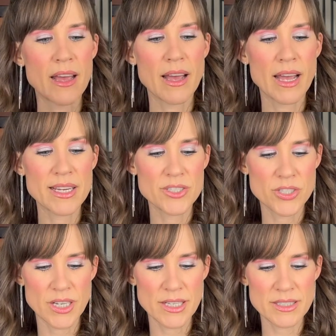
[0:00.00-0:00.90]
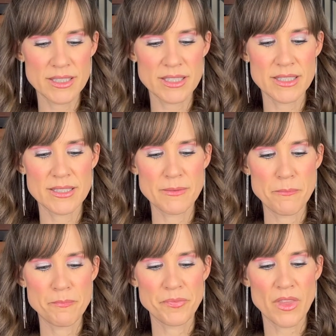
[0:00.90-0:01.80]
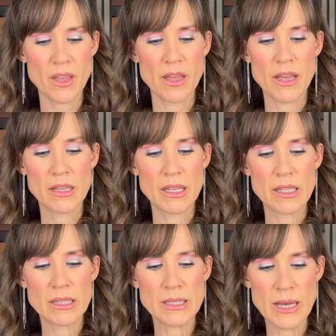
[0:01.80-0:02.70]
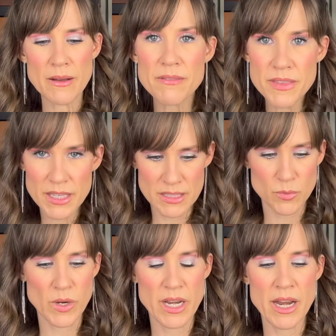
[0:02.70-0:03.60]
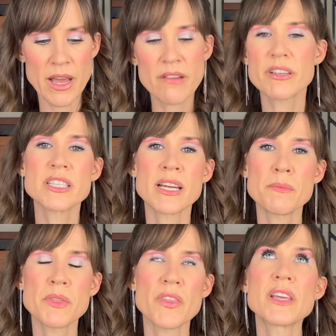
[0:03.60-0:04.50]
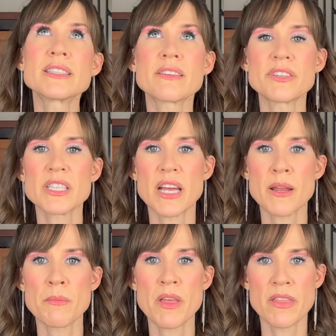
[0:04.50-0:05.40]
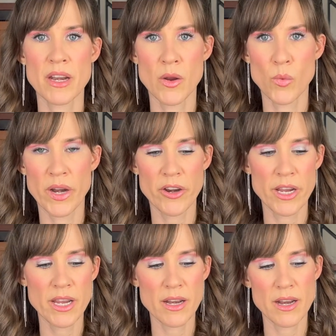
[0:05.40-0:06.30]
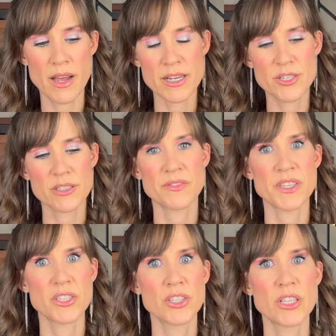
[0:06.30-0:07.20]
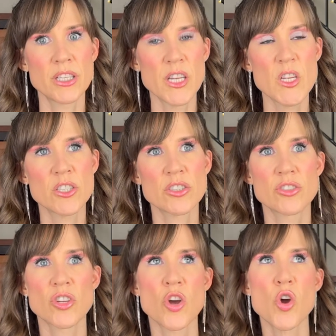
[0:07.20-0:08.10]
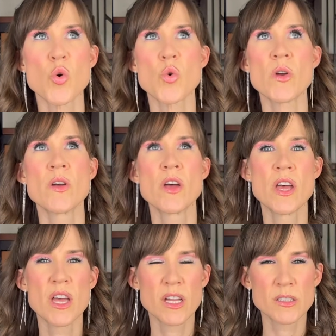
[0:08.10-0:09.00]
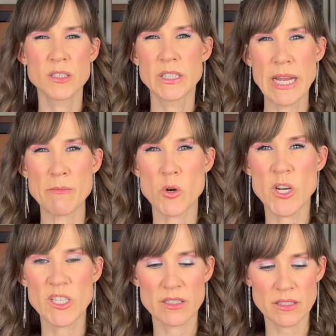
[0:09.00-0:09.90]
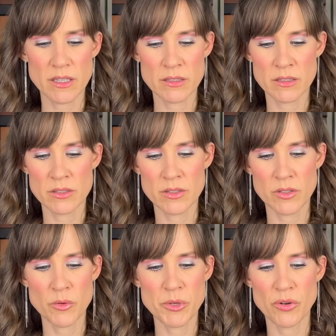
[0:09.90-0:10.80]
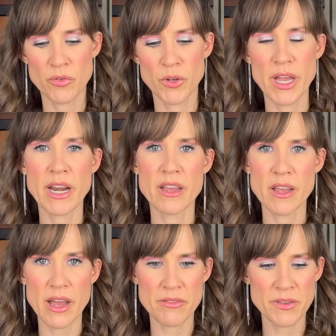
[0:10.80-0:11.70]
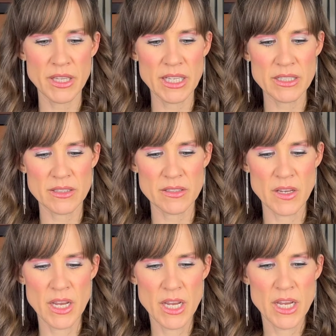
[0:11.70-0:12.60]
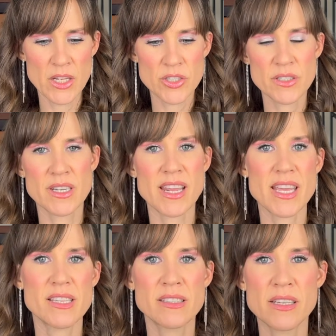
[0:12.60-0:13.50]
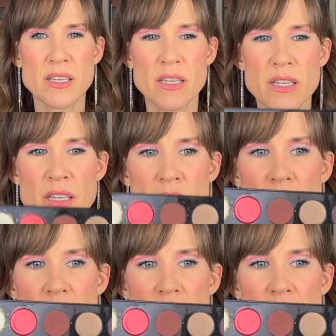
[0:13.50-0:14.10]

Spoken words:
I just love this one. And the thing is, every time that I wear it, I just feel so glamorous and so beautiful. And I feel like it's just an easy